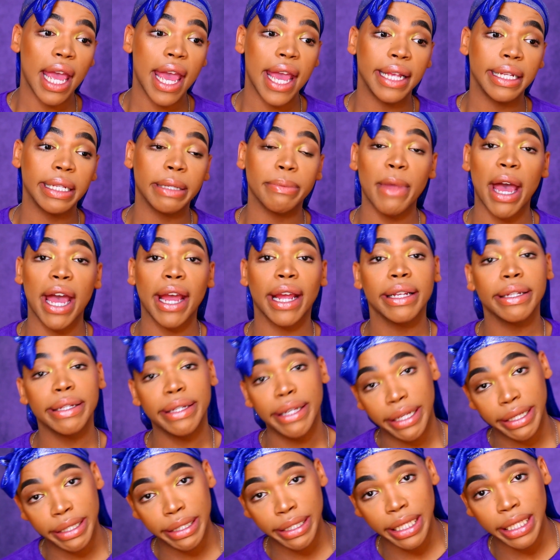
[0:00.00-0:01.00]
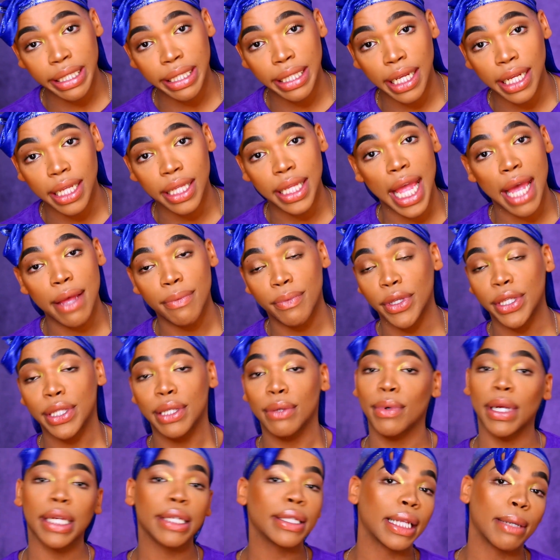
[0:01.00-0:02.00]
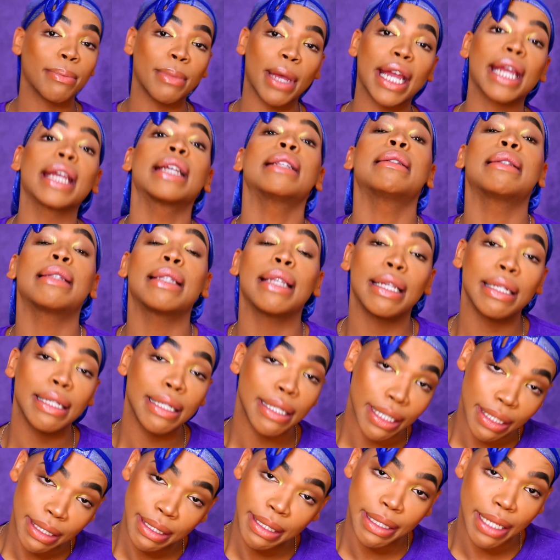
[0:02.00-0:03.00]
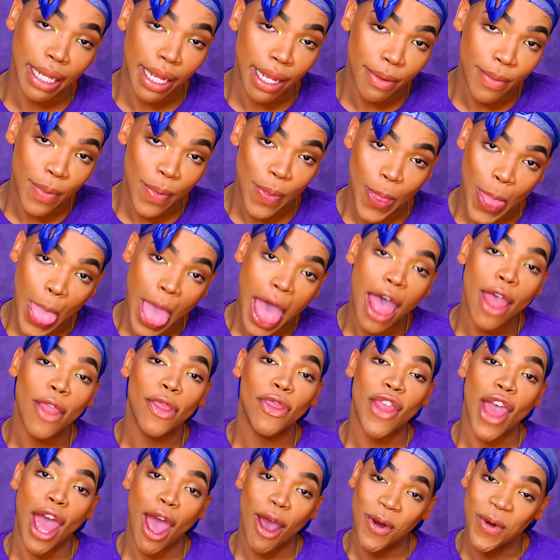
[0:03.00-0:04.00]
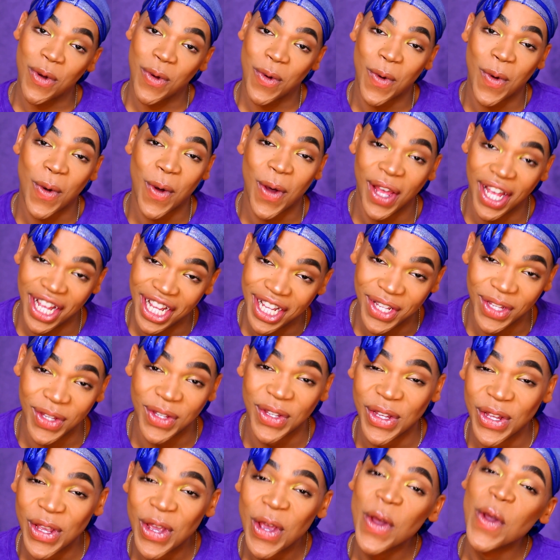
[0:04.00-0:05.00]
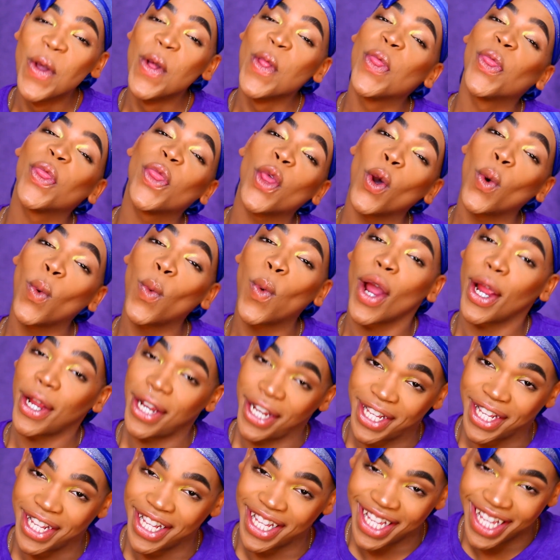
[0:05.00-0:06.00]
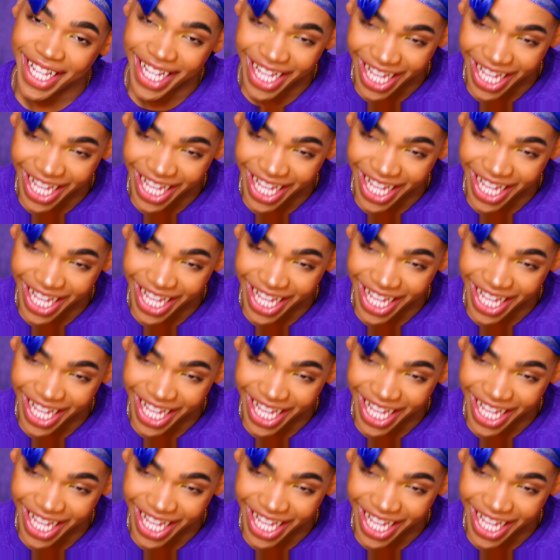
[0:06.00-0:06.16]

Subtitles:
is my consistency. That was the worst thing, my consistency. That was the worst